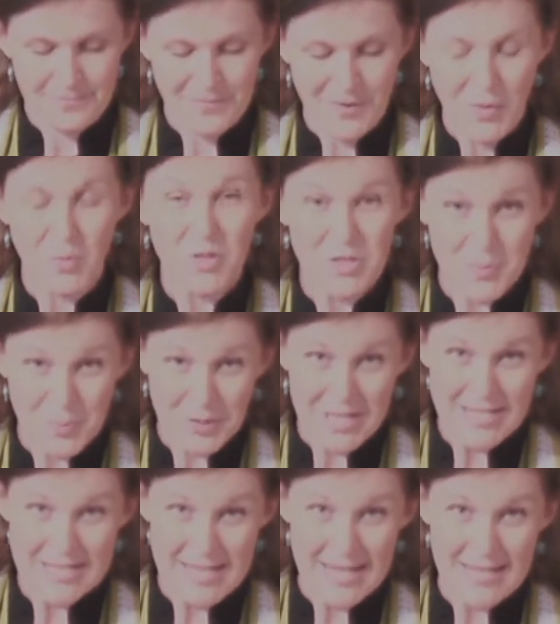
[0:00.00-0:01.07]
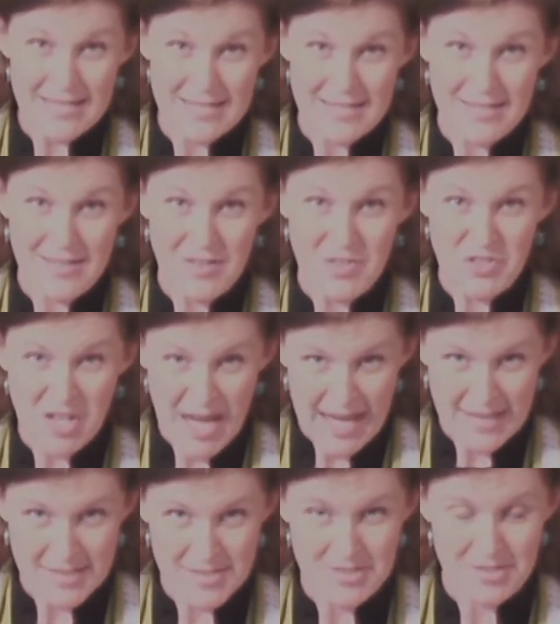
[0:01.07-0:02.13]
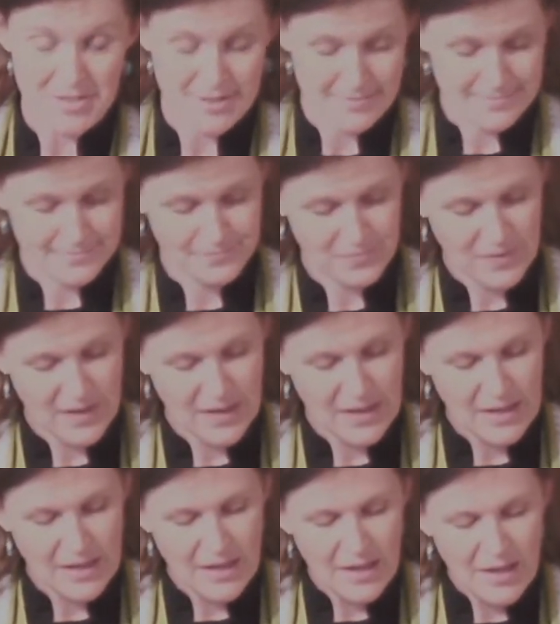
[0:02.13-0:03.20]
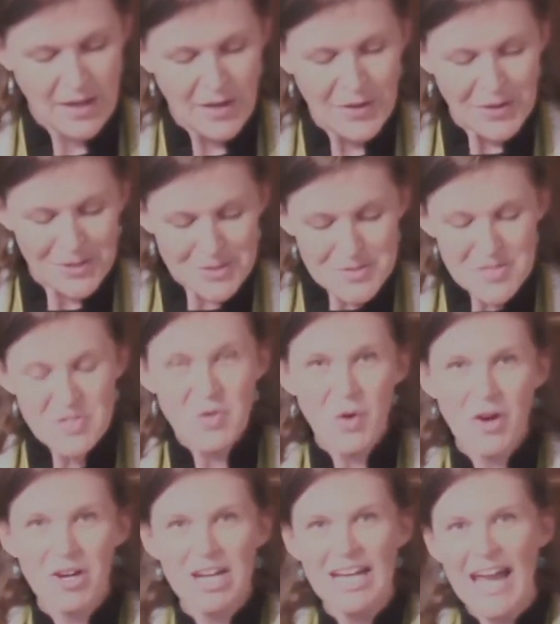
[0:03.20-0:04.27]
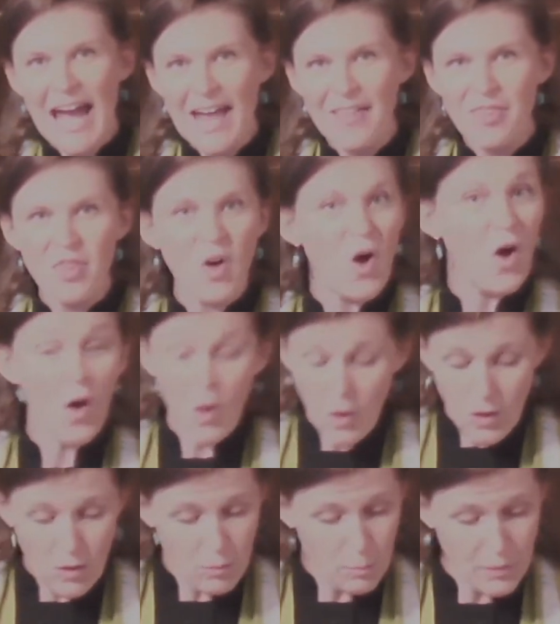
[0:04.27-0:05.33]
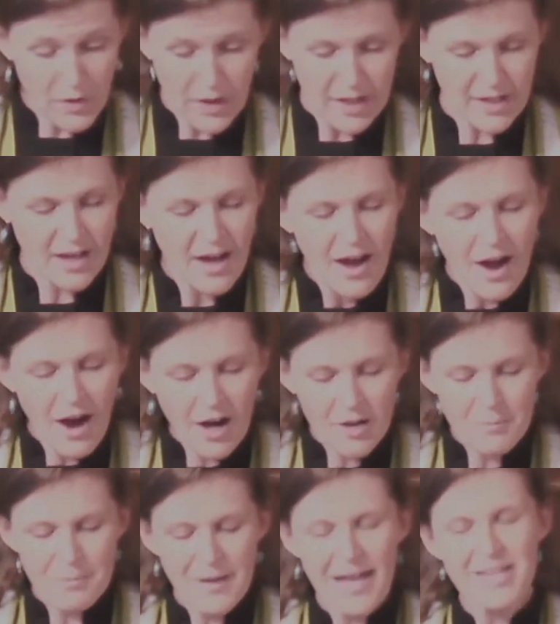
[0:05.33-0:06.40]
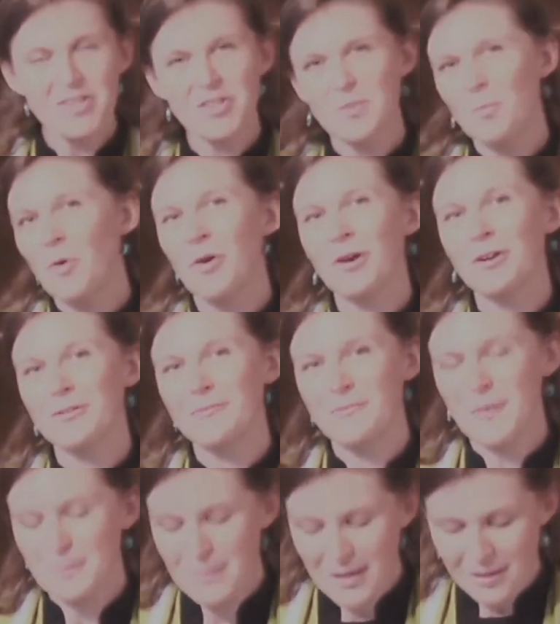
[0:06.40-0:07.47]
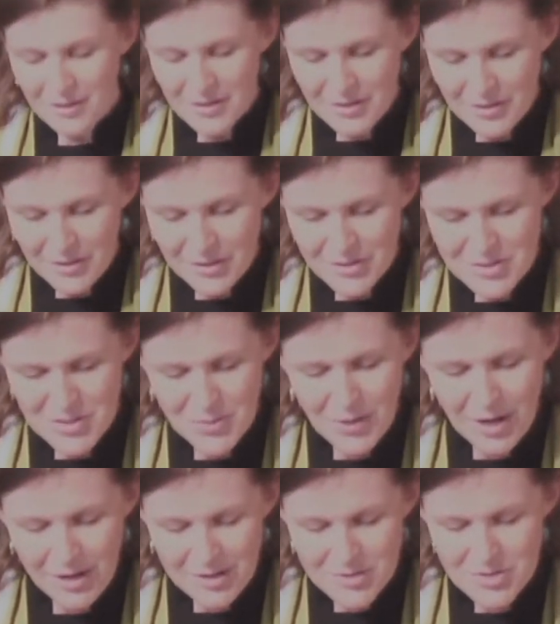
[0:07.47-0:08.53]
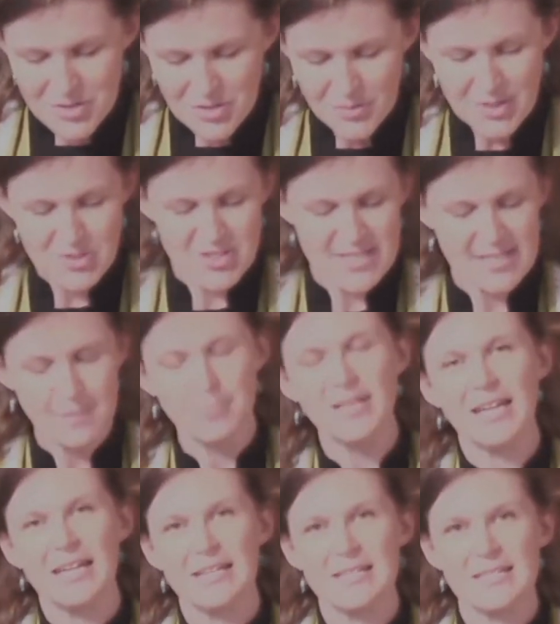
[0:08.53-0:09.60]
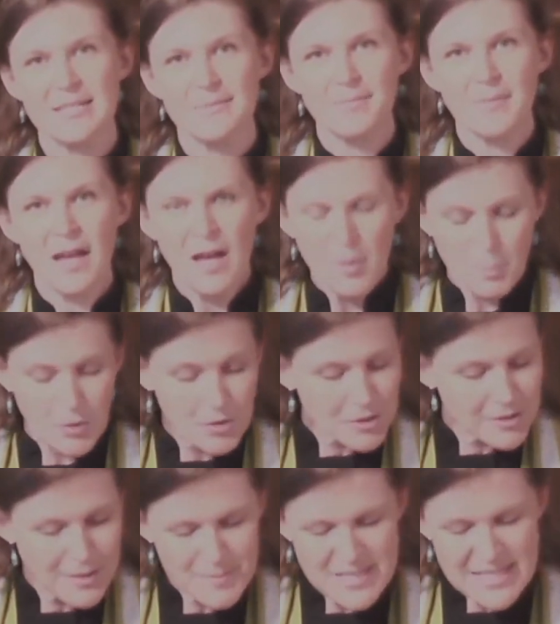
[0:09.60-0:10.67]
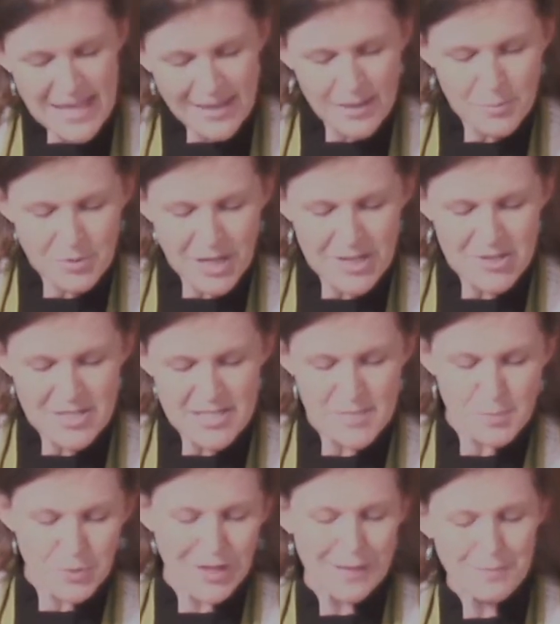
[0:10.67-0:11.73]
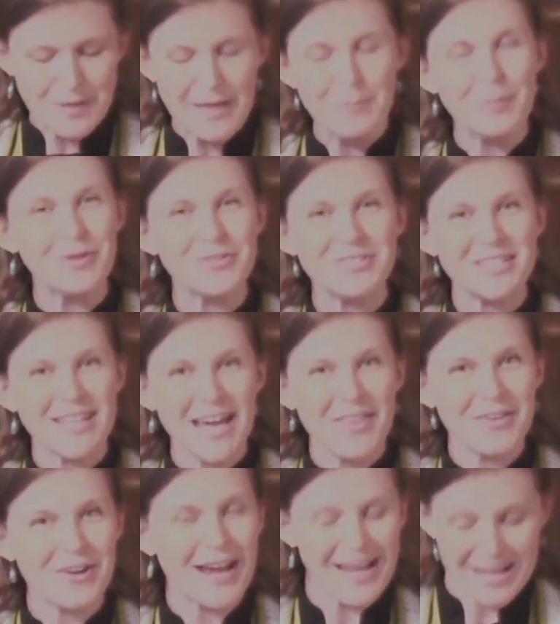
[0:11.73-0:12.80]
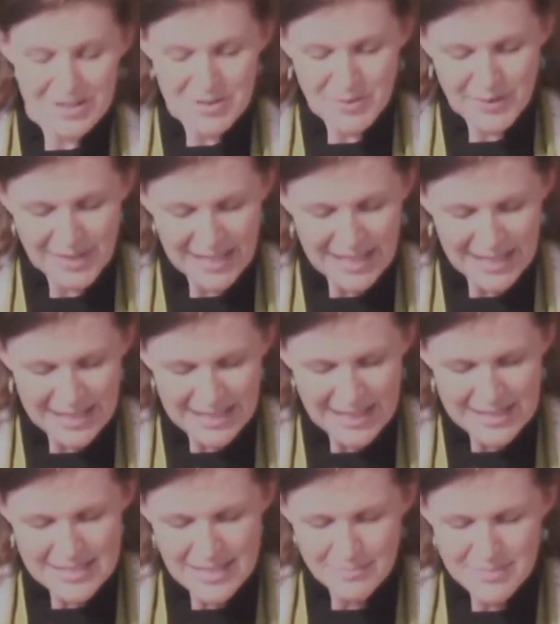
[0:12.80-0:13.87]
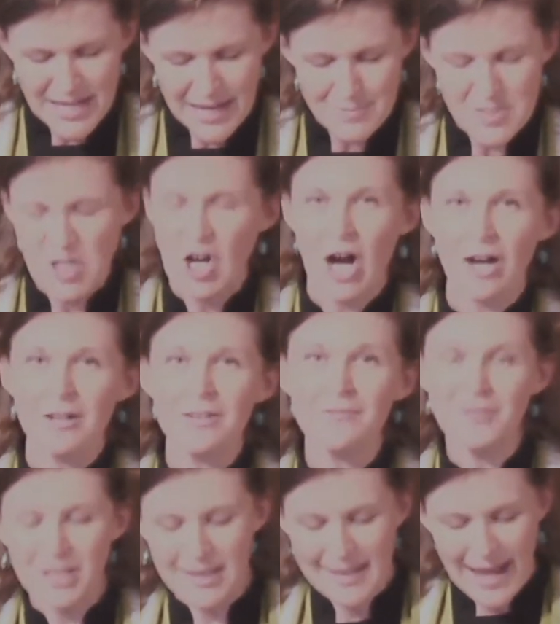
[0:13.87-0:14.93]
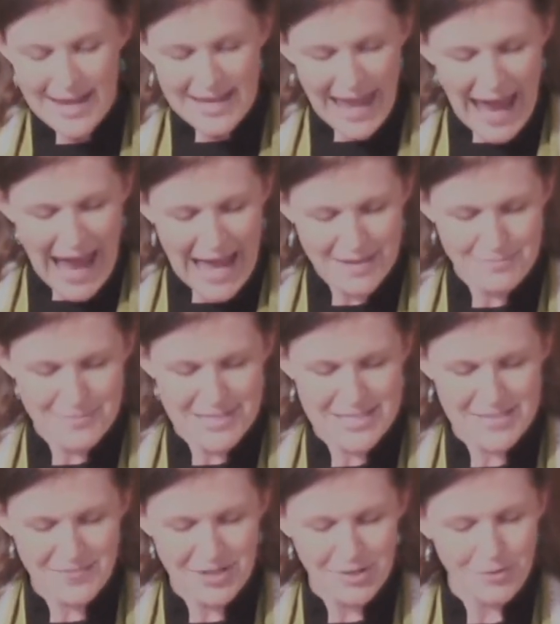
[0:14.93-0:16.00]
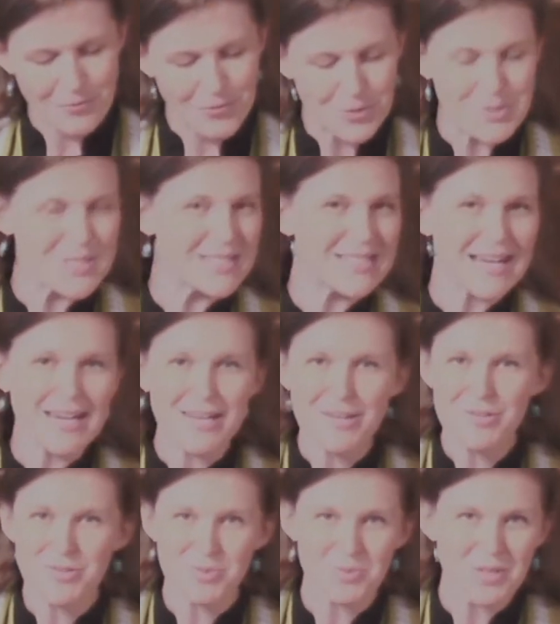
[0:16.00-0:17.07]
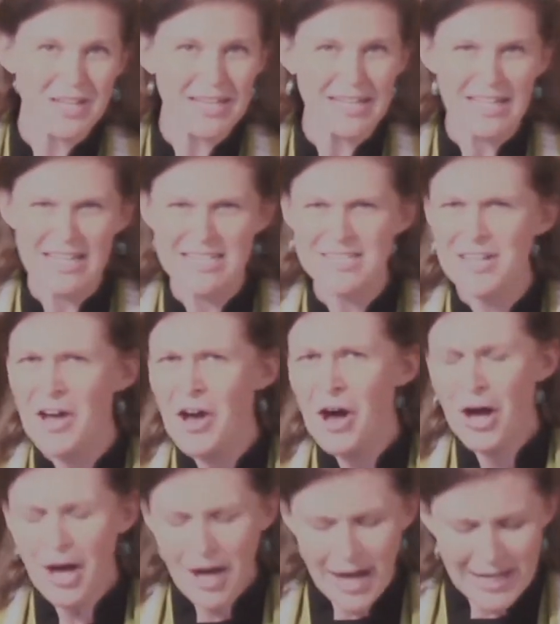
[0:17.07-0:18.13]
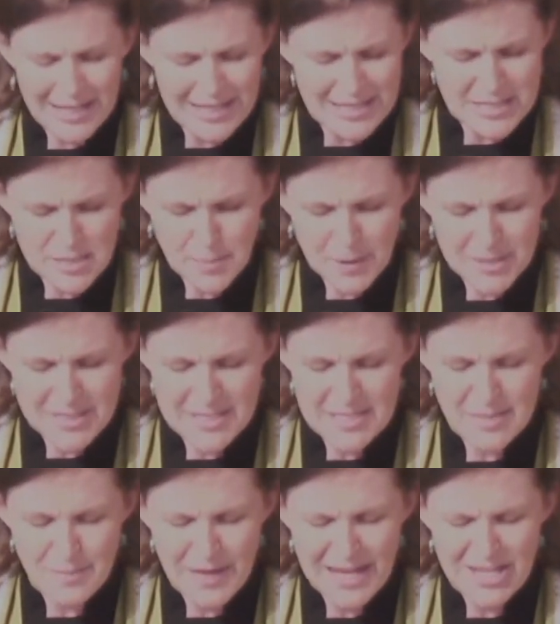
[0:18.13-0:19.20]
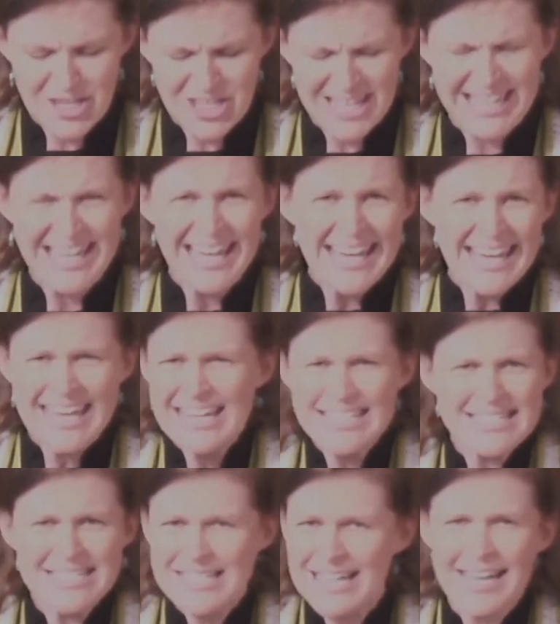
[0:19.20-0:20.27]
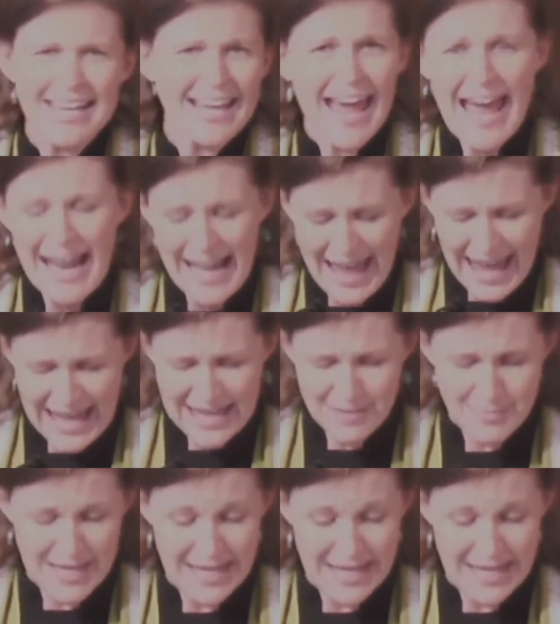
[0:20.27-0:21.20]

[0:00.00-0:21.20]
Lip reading: Which brings us to Esther. Her story and the whole book are much more familiar to our Jewish siblings. Purim celebrations bring people together annually in a sometimes carnival-like atmosphere for staged readings, audience participation, hissing at Haman,